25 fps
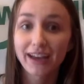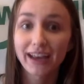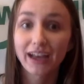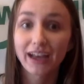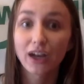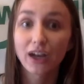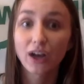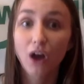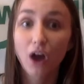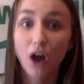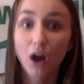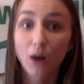and
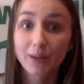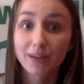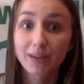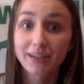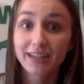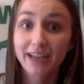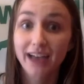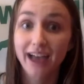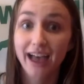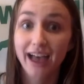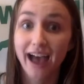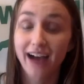carbon
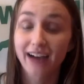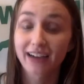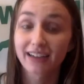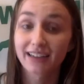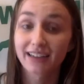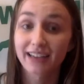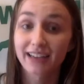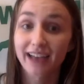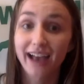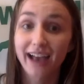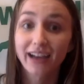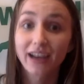
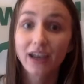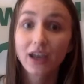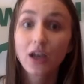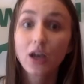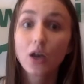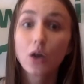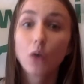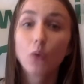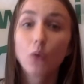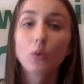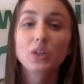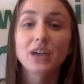dioxide,
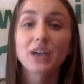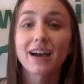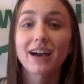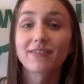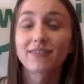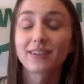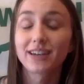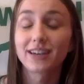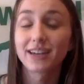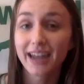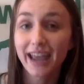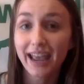which have
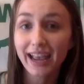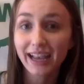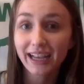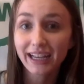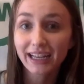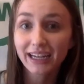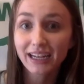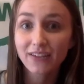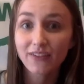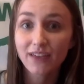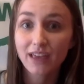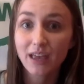
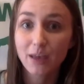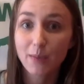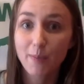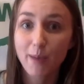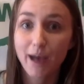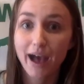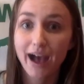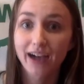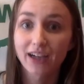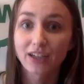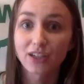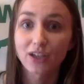negative
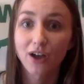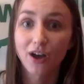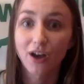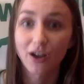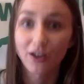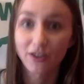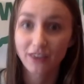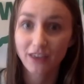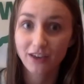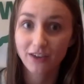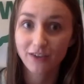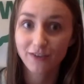impacts on
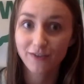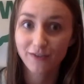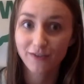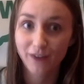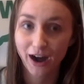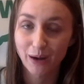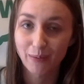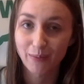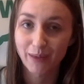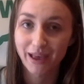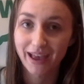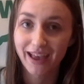the
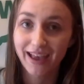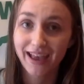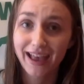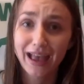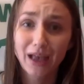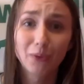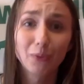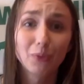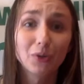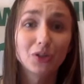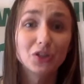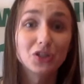environment
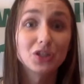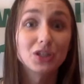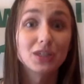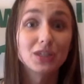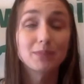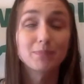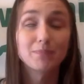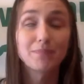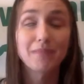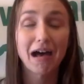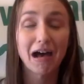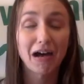and which
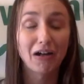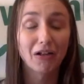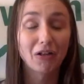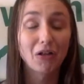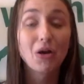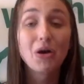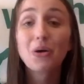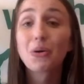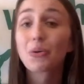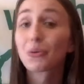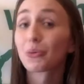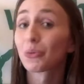smell
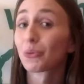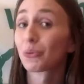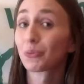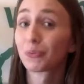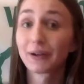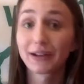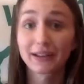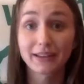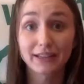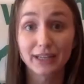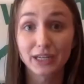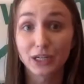
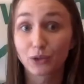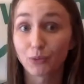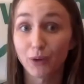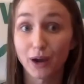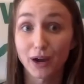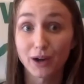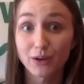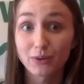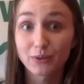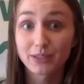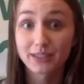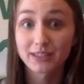really
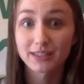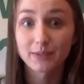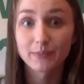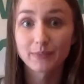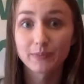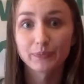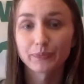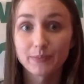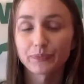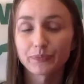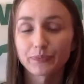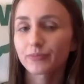gross.
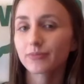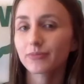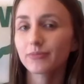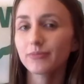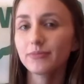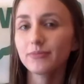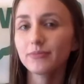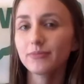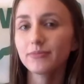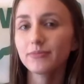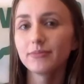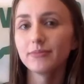
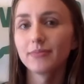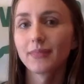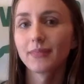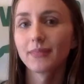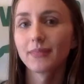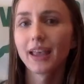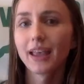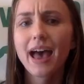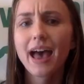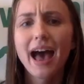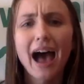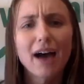
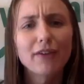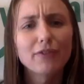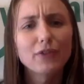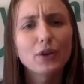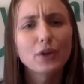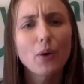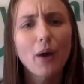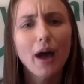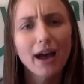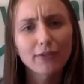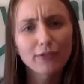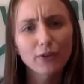Have you
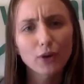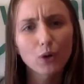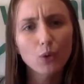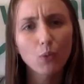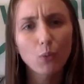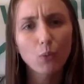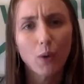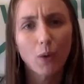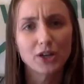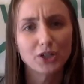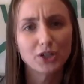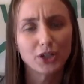ever
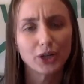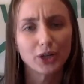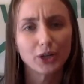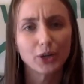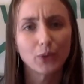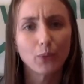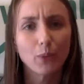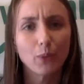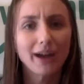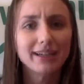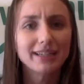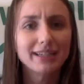wondered
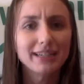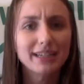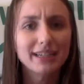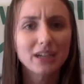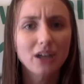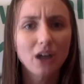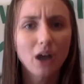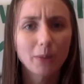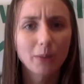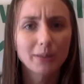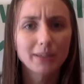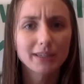why
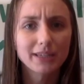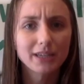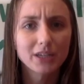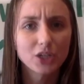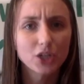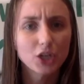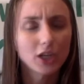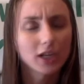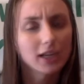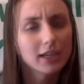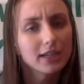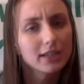
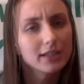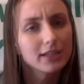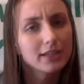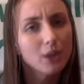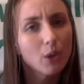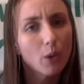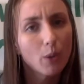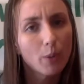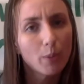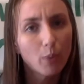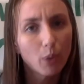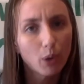decomposition is so
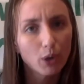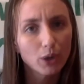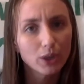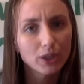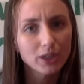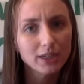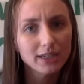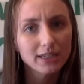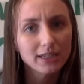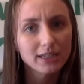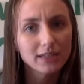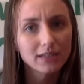
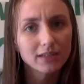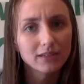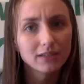important?